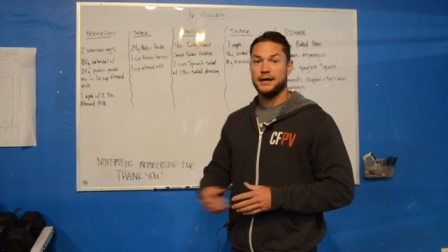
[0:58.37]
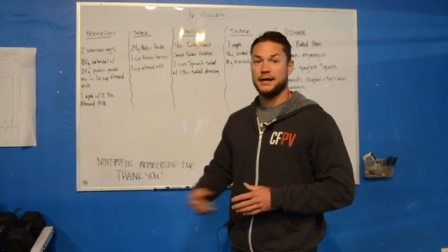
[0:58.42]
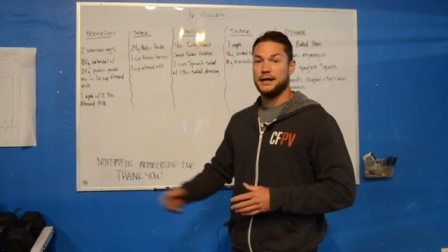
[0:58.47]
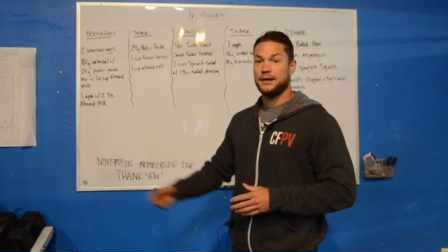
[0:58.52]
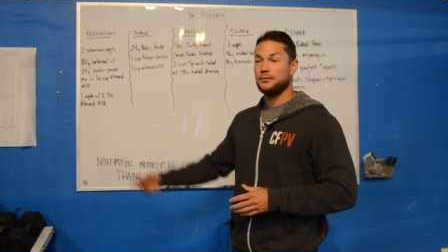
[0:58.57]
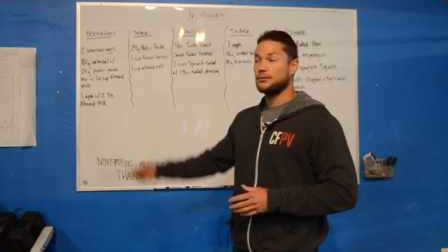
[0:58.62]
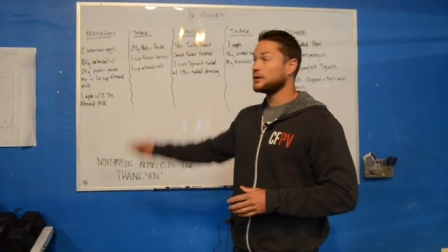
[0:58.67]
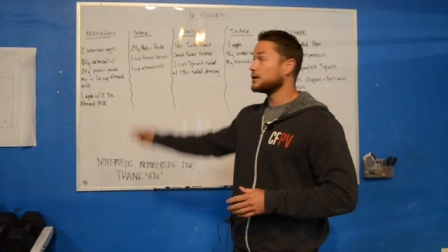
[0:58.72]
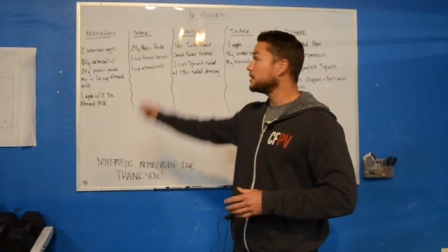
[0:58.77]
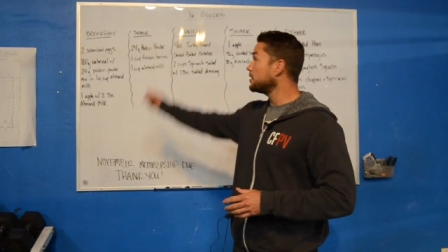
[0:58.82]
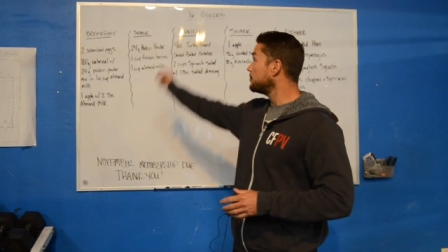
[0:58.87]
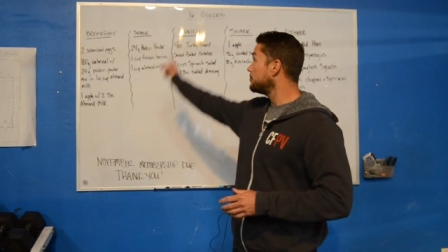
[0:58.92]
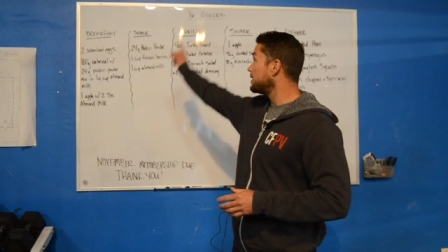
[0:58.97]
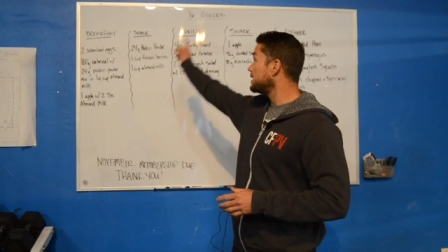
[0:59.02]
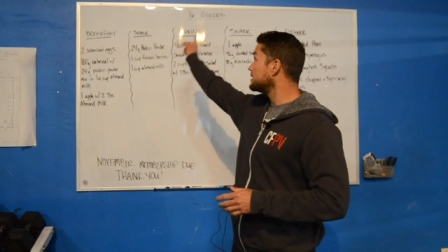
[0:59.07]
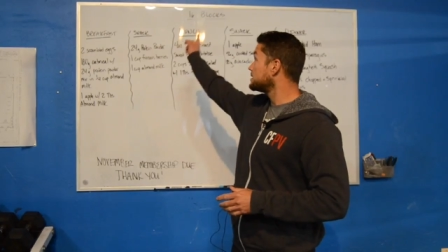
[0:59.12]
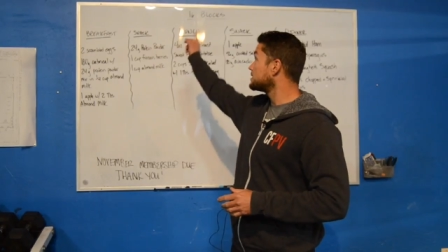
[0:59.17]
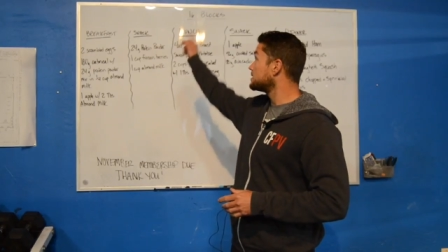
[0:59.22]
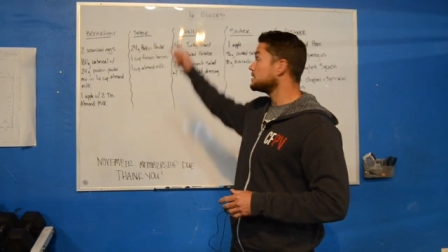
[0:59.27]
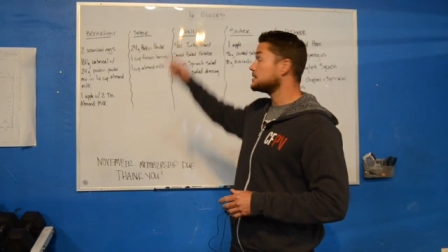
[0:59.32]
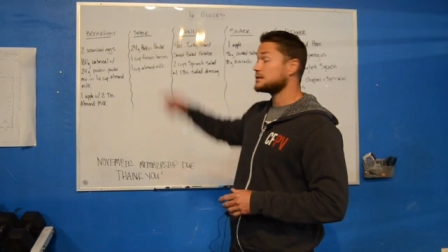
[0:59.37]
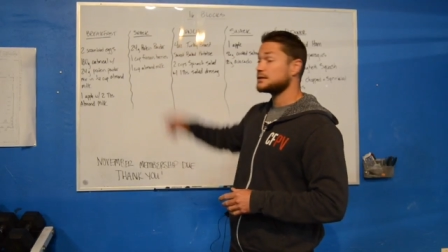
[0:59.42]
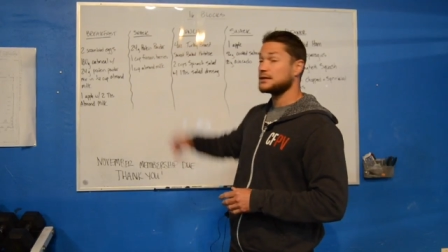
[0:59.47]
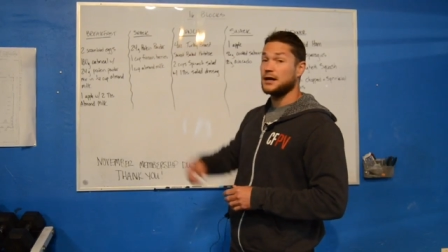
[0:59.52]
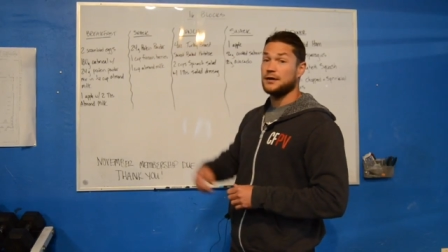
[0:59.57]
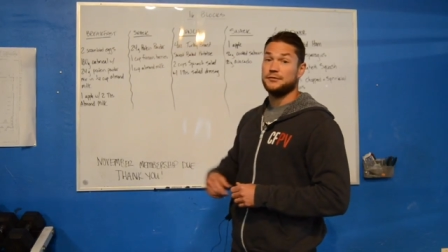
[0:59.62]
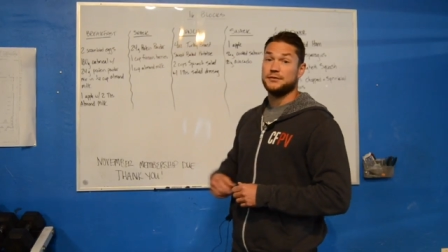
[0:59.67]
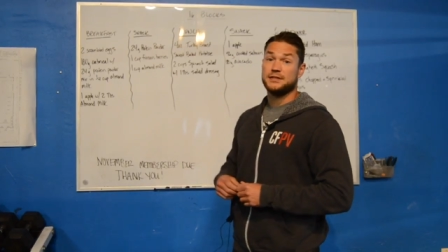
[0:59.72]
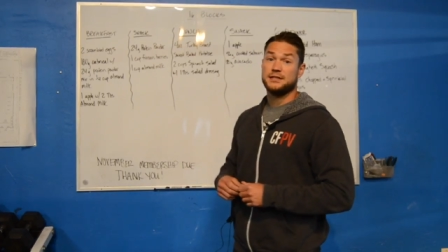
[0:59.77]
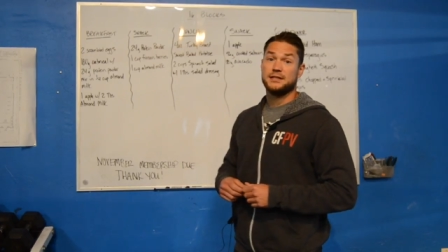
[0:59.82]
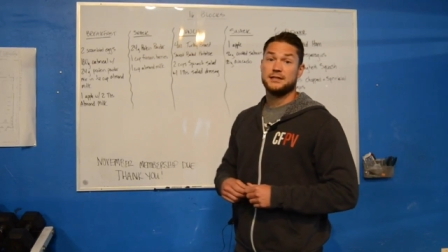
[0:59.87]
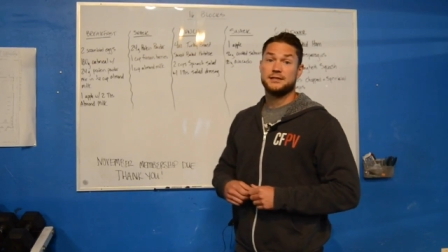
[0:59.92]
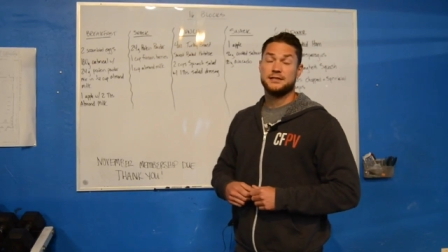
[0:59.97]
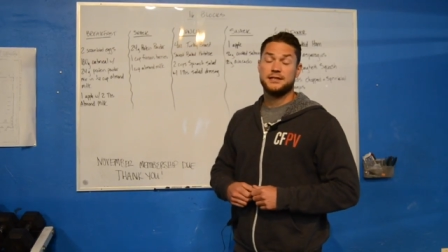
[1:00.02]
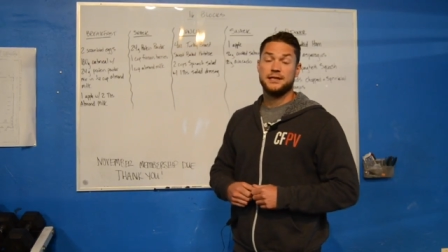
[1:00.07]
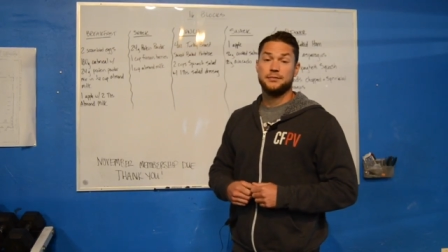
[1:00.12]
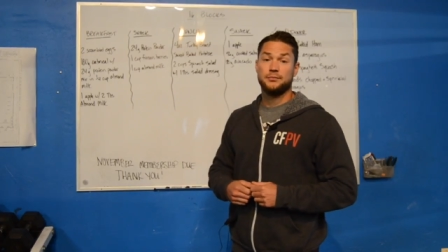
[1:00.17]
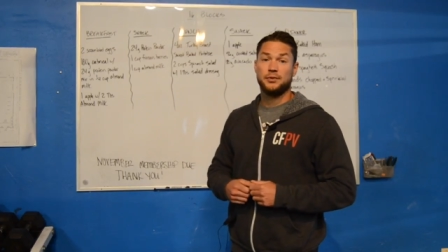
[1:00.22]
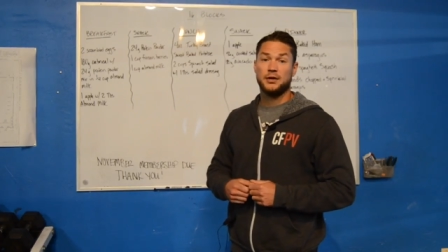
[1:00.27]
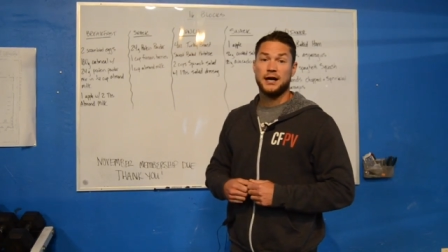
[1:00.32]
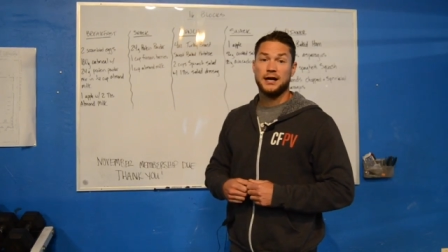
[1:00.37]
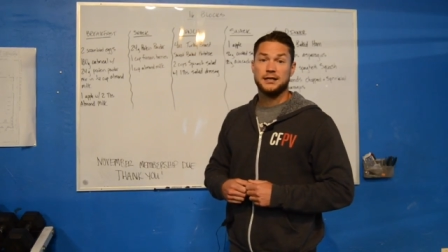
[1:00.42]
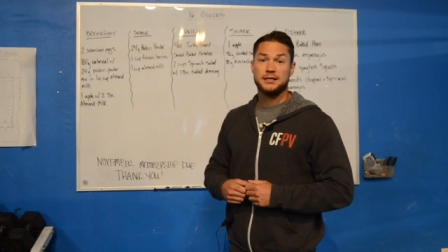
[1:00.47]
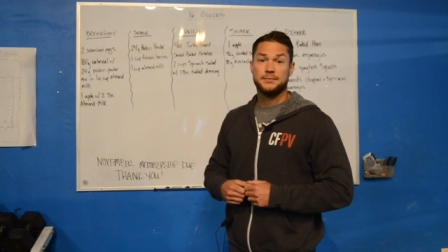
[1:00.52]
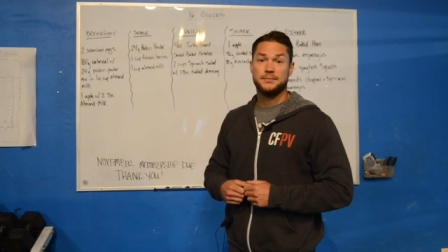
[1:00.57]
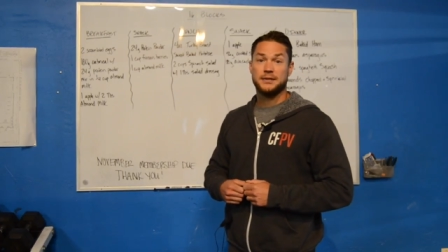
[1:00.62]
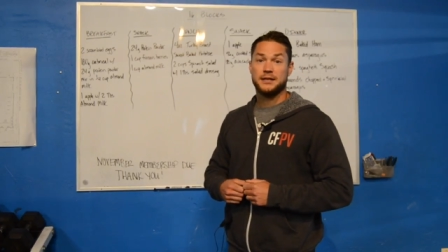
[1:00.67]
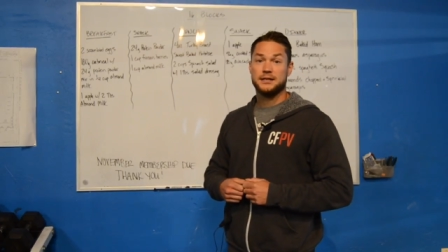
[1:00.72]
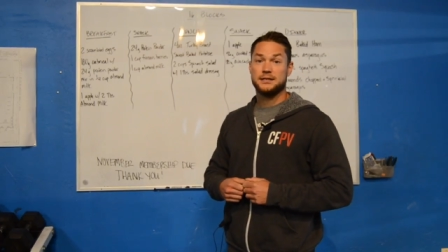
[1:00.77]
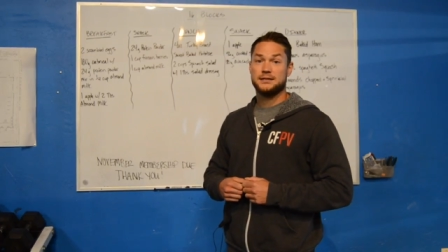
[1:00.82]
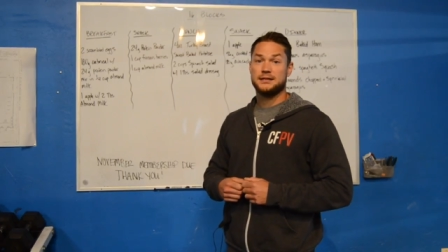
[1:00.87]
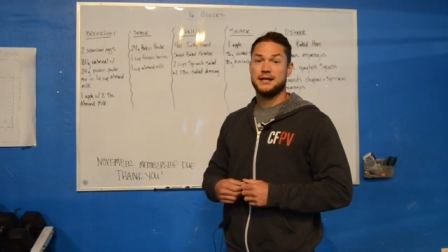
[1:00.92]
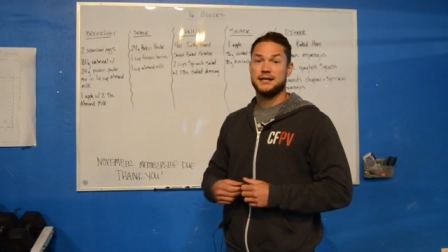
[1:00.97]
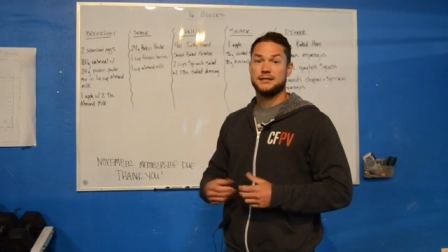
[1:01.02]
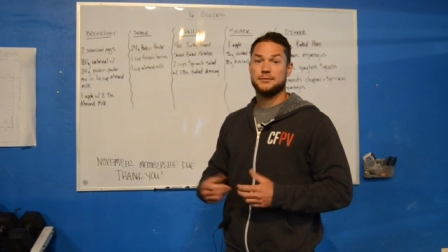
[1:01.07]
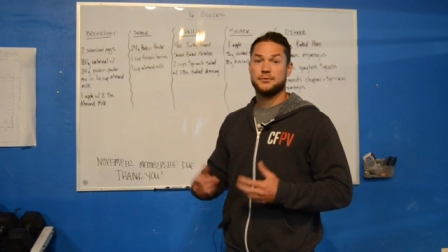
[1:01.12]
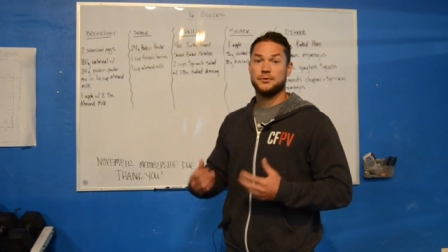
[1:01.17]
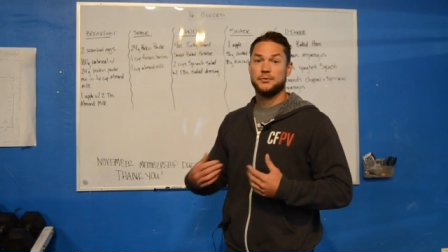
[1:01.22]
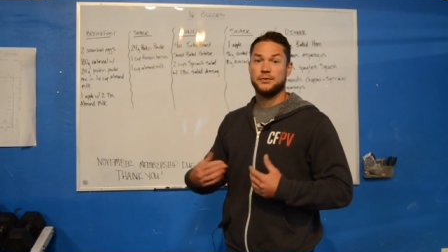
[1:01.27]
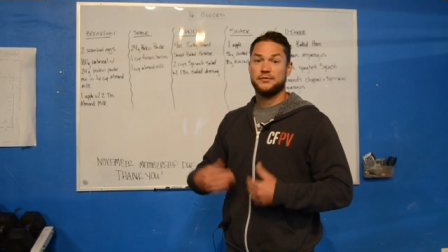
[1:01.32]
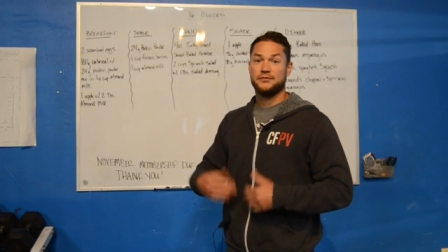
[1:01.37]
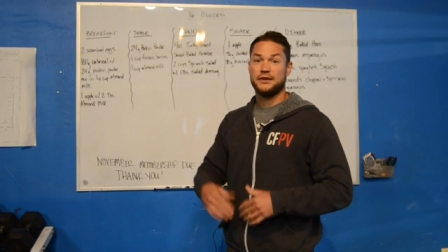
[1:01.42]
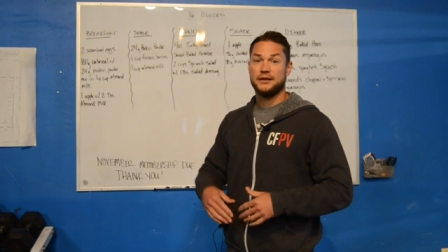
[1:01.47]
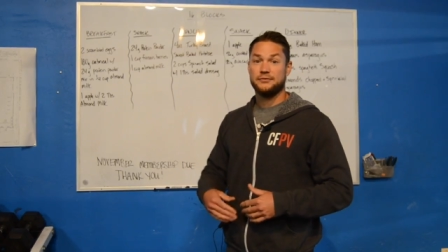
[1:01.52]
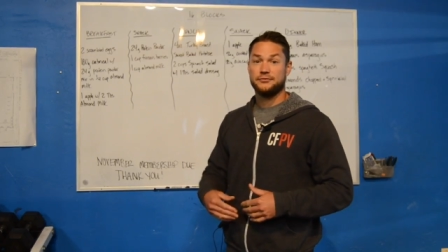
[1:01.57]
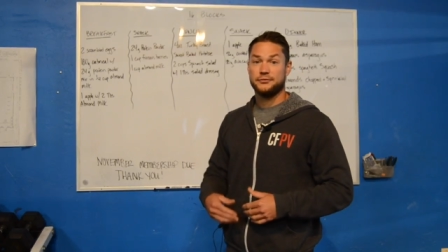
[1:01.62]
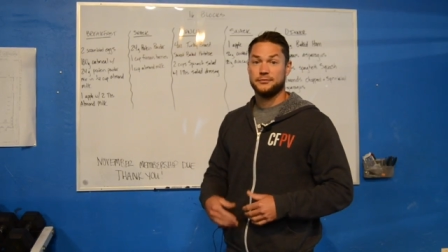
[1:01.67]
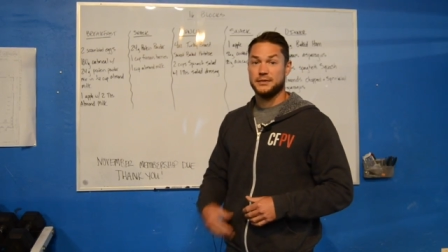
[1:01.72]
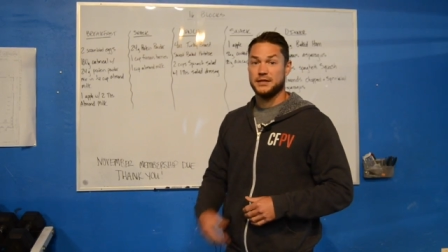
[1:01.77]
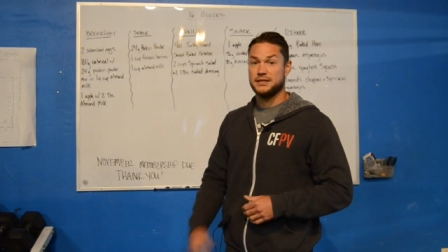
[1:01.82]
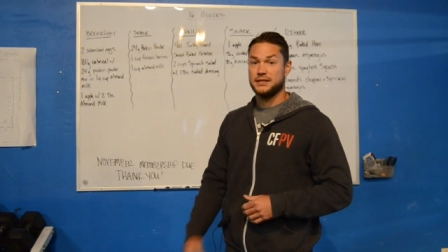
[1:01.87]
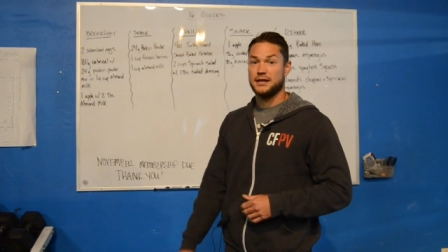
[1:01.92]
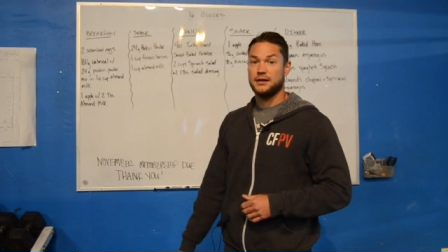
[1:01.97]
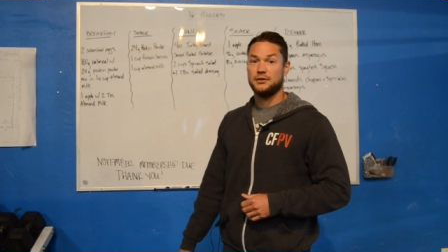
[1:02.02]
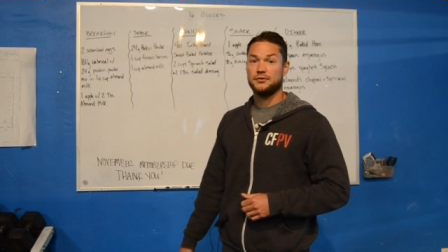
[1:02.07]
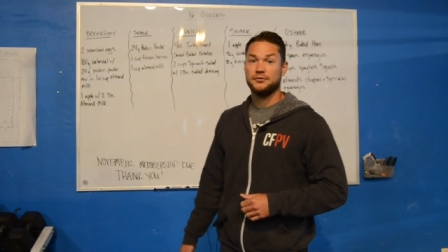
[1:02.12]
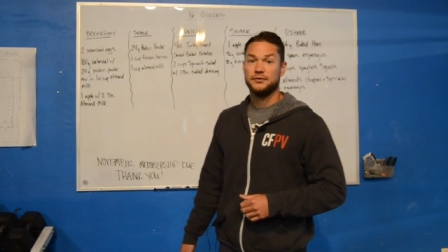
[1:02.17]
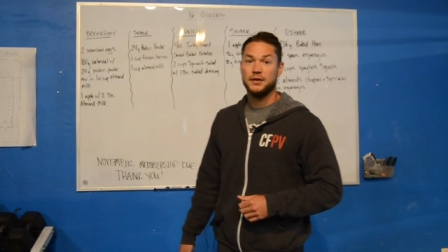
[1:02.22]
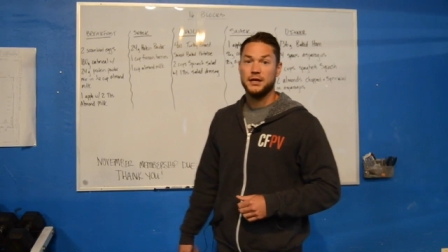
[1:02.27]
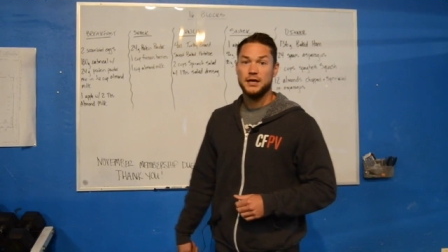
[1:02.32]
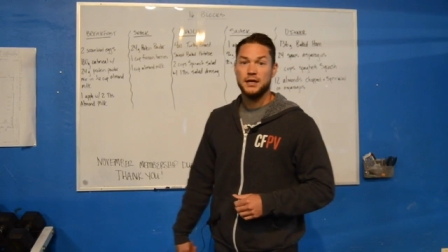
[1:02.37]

And we're going to base this off of 16 blocks because that's what we found for myself.